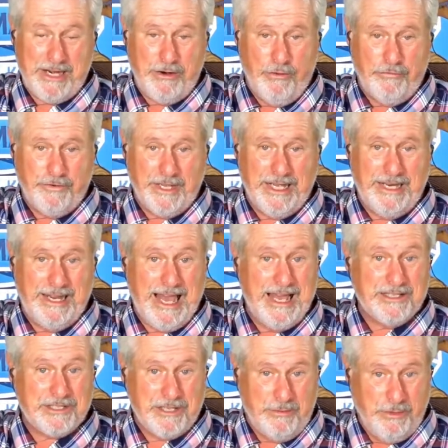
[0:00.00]
Don't forget that.
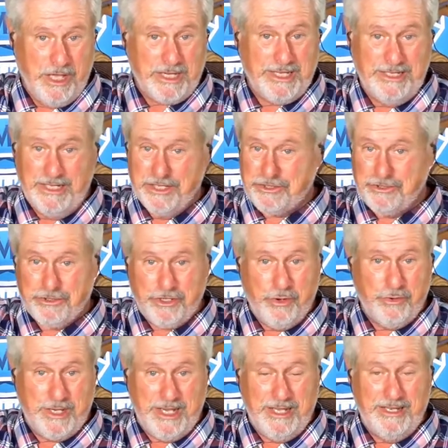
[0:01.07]
Some lucky listeners are going
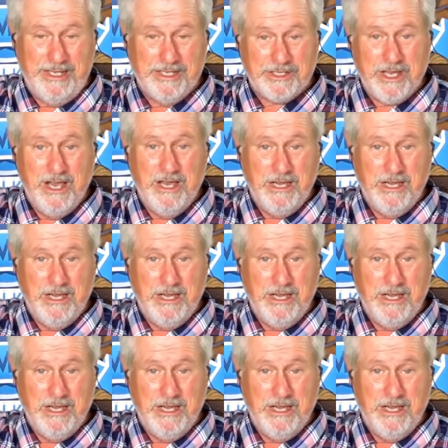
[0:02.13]
to get this.